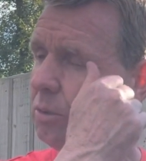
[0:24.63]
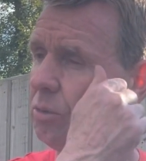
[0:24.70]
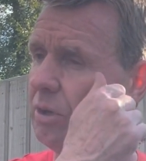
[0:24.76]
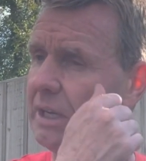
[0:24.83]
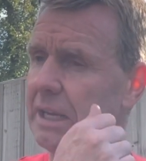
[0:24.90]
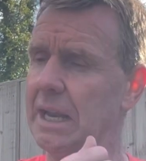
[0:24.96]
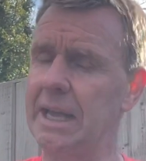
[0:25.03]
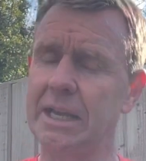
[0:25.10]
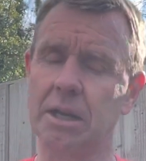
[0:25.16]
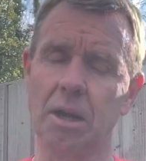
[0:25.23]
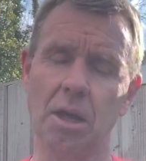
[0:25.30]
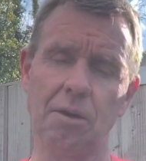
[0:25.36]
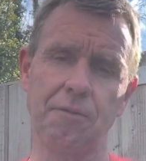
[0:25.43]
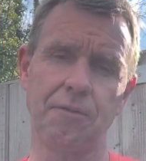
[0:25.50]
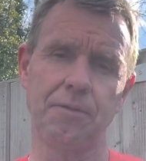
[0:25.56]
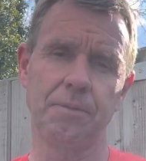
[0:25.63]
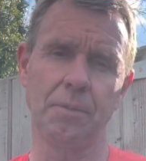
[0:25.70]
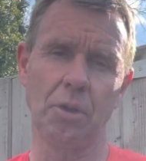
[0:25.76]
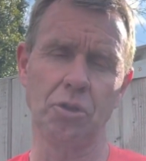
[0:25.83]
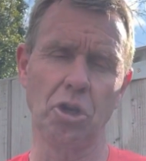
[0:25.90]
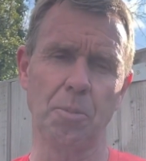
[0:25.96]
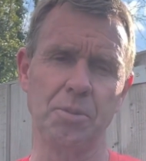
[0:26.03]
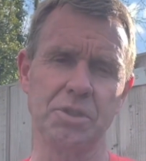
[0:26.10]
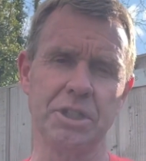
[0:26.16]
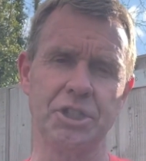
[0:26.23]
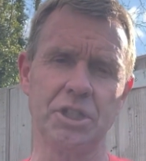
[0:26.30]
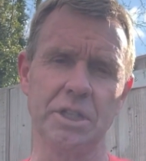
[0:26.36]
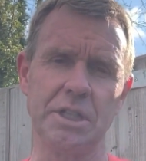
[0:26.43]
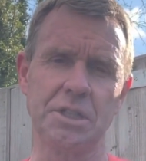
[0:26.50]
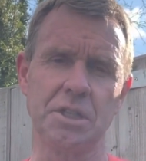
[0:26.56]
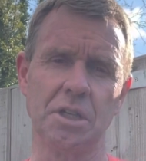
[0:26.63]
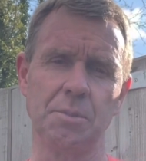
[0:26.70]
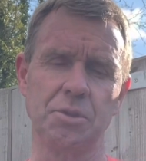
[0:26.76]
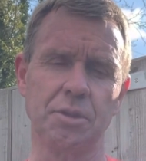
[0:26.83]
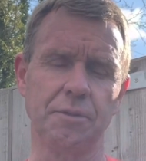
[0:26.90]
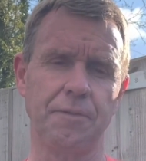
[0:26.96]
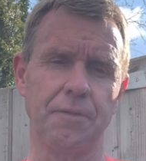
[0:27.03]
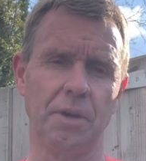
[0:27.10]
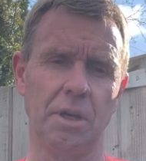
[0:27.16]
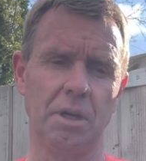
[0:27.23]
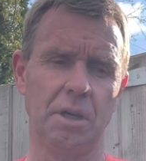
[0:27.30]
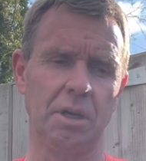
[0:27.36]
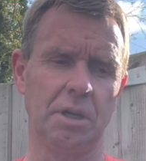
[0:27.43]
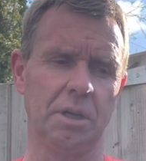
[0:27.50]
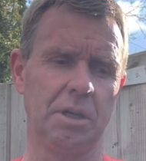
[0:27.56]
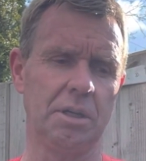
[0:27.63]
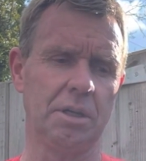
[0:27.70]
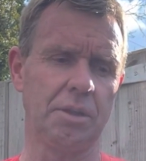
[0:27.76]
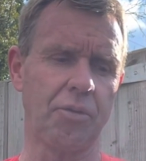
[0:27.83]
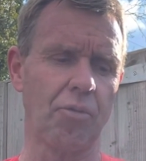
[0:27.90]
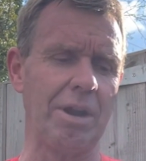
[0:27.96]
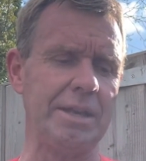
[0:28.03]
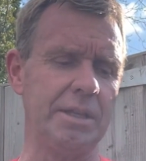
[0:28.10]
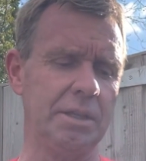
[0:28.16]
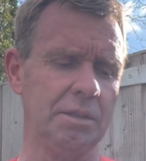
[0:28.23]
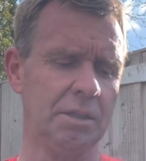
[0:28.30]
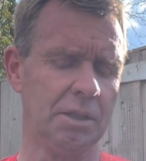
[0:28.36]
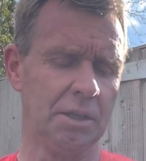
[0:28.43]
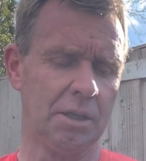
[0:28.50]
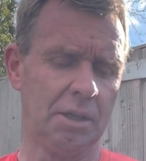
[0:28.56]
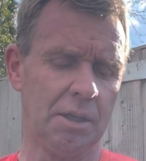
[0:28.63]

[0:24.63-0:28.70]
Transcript: really lay a glove on the opposition in terms of threatening.